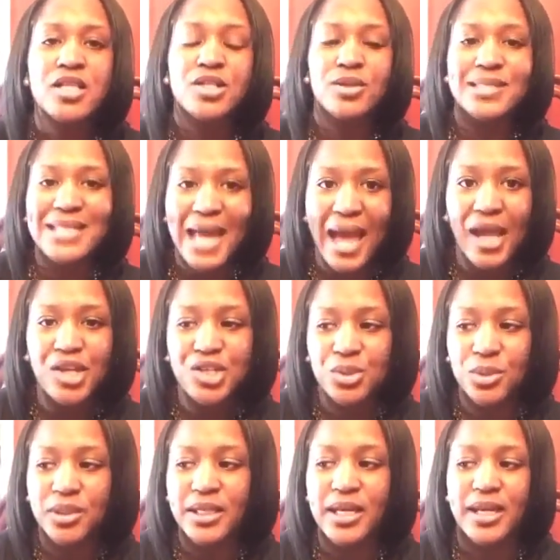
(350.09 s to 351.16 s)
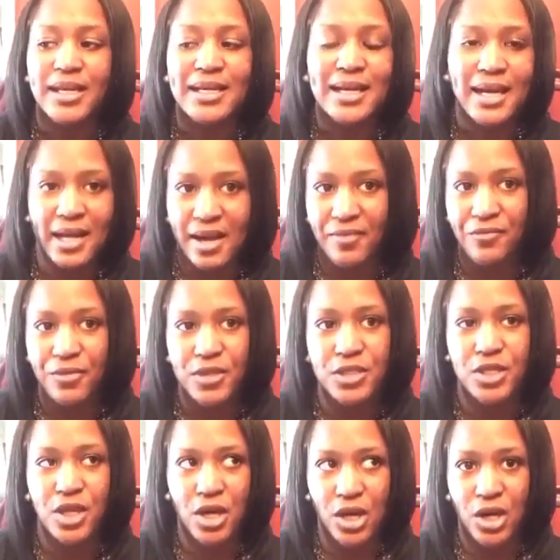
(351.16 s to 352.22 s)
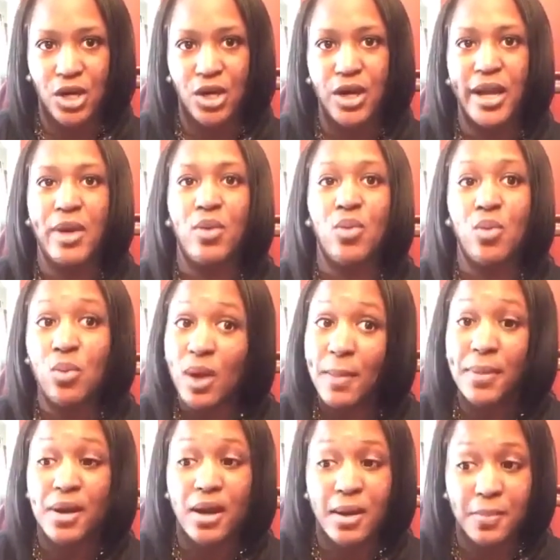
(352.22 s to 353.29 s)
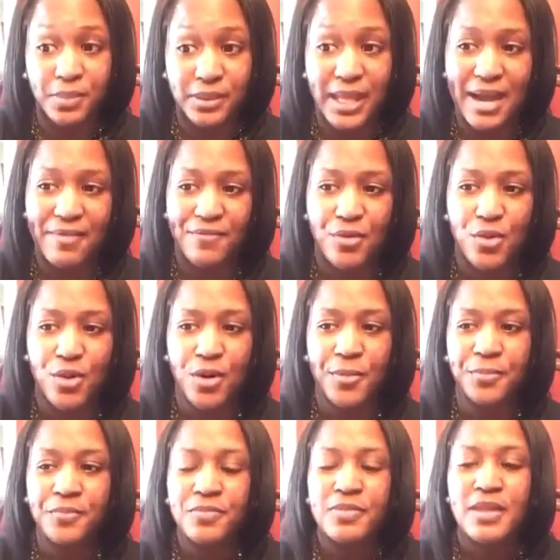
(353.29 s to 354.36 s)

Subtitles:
So it's actually a conference call and webinar platform.